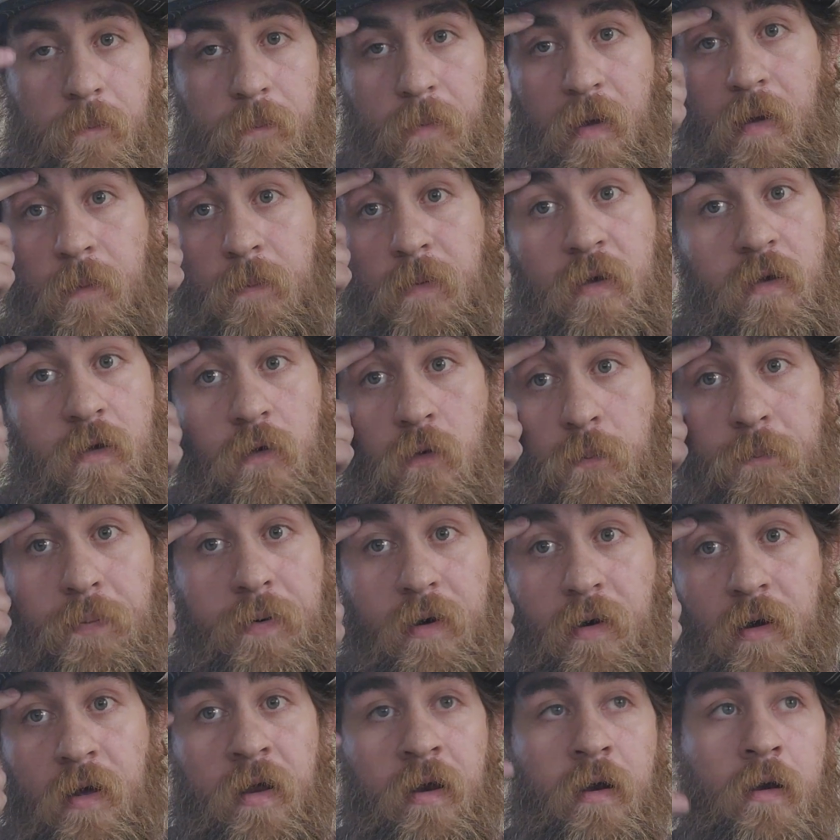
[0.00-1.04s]
Maybe you
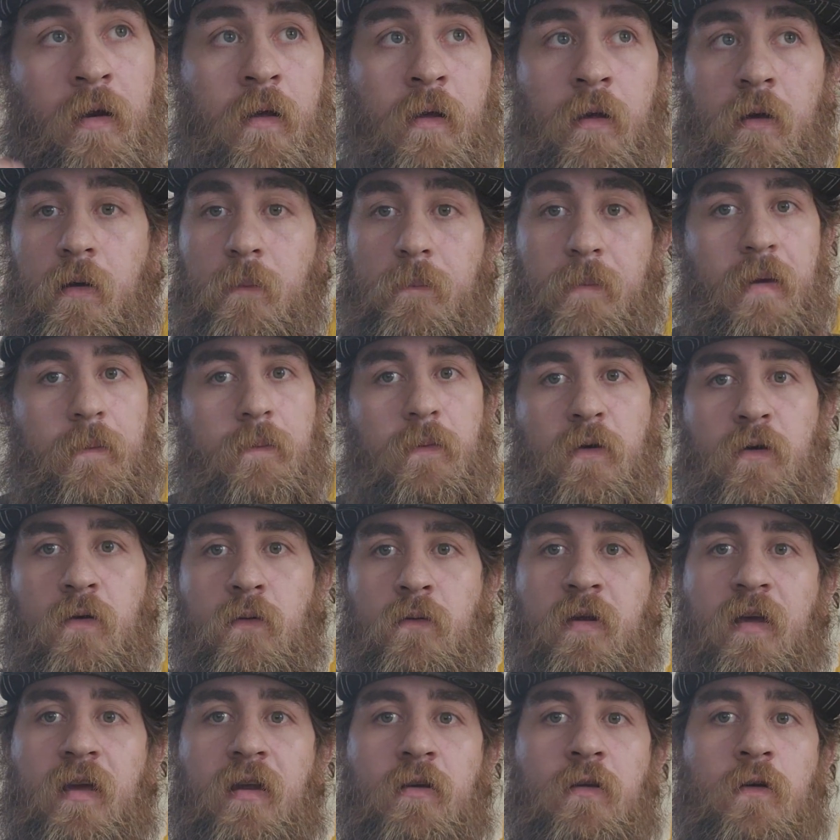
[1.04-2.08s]

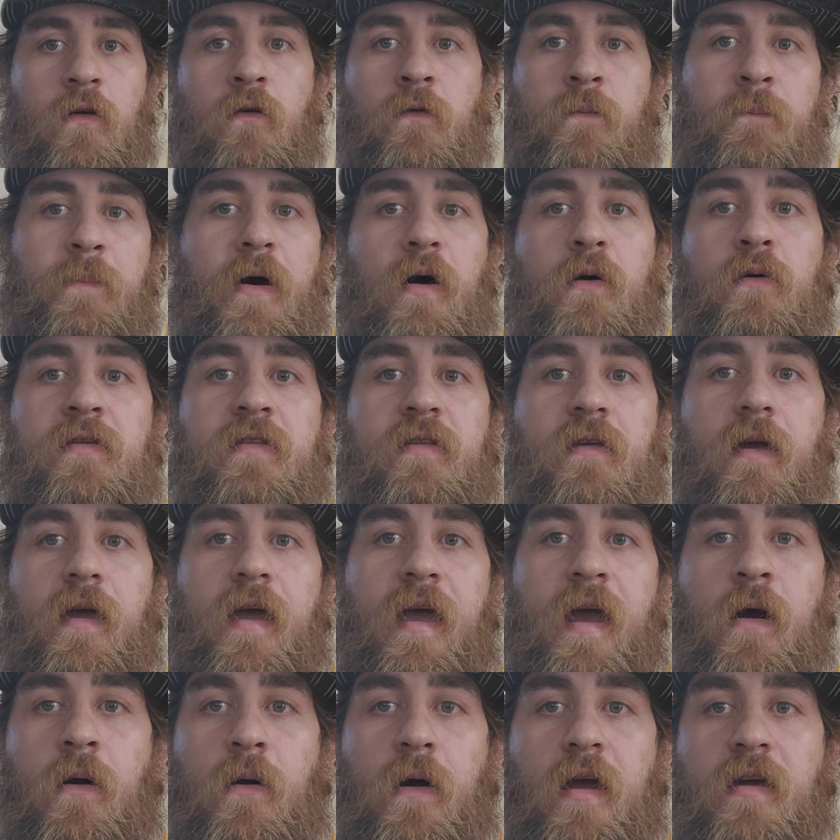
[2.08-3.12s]
did use both
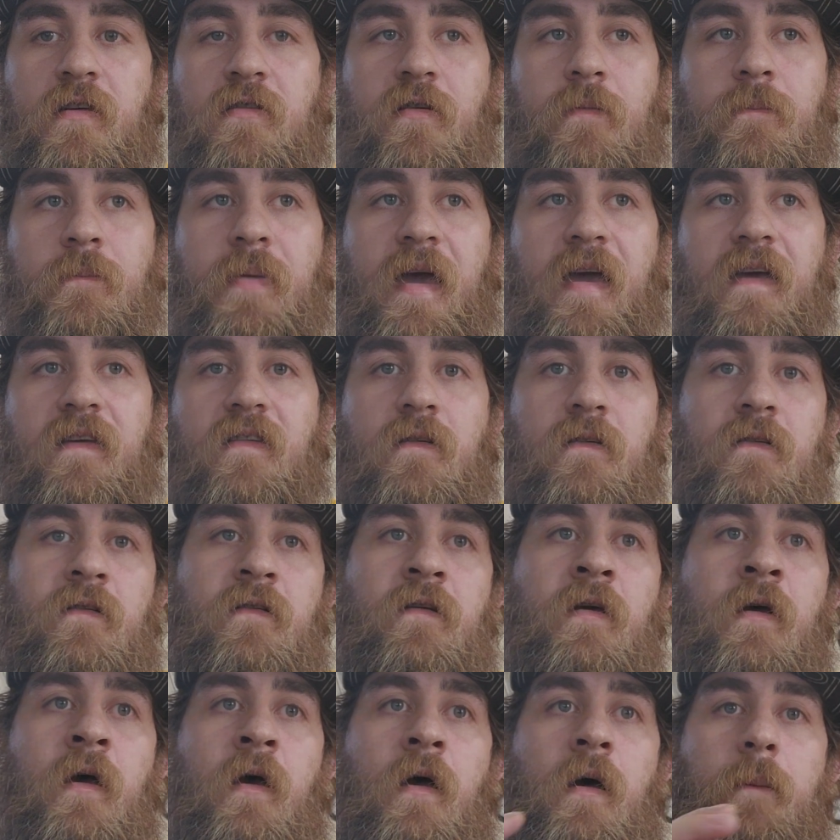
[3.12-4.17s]
aeration
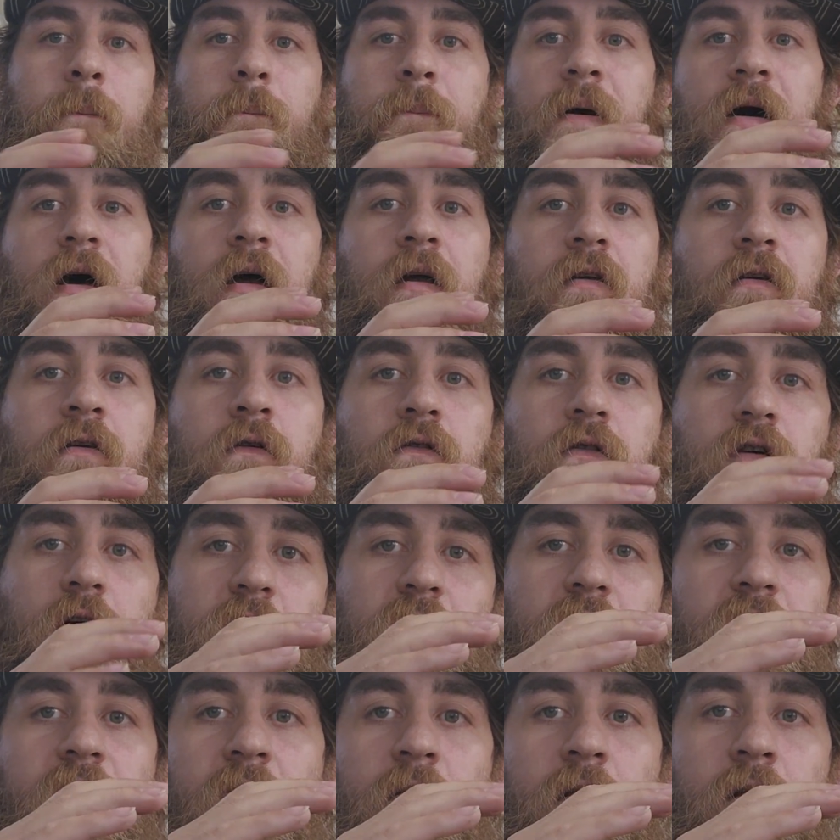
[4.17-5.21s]
basins, but you
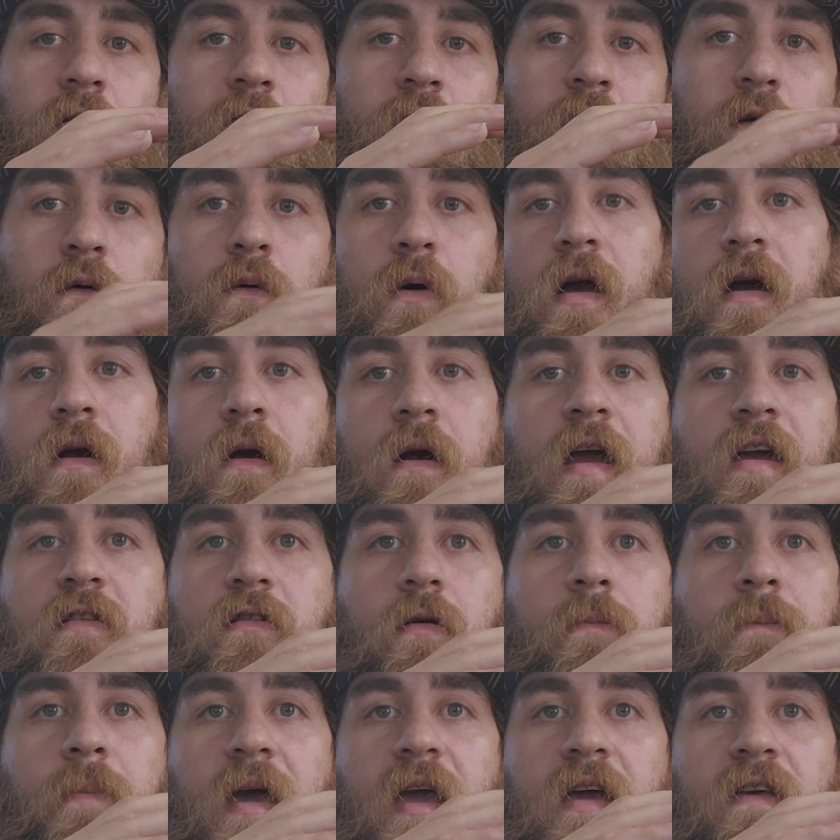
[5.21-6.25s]
took the 2
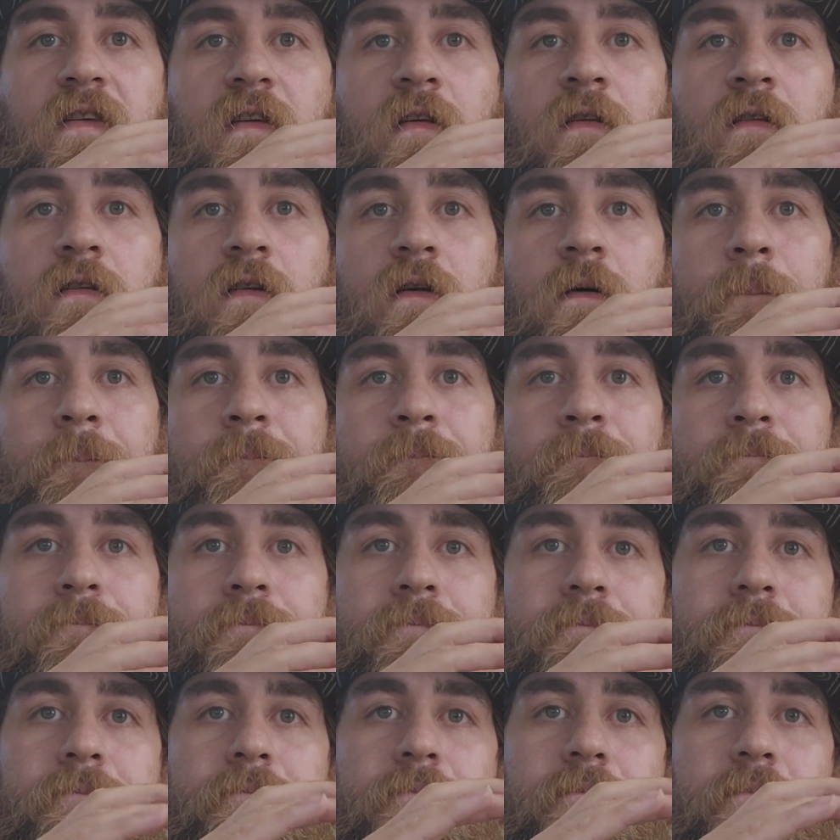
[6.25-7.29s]
aeration basins
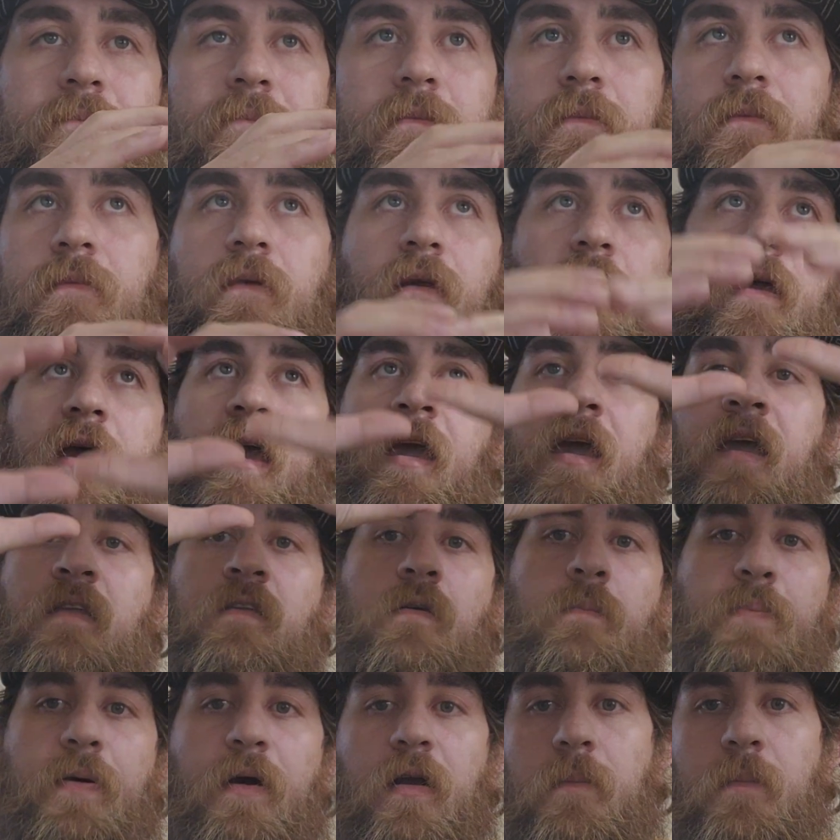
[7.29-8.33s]
and
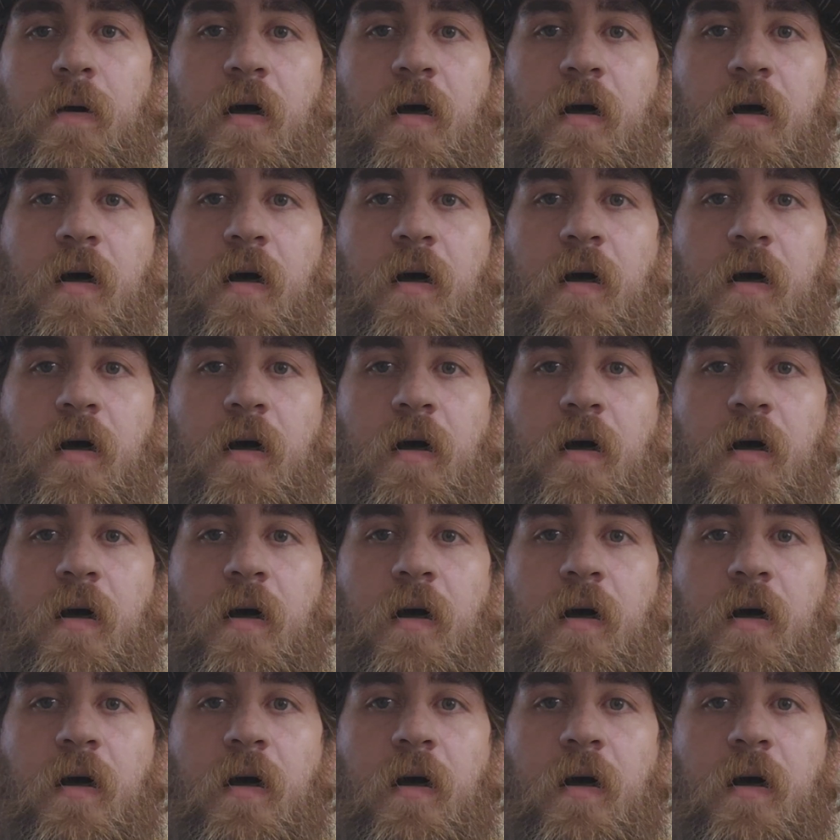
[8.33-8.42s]
you put them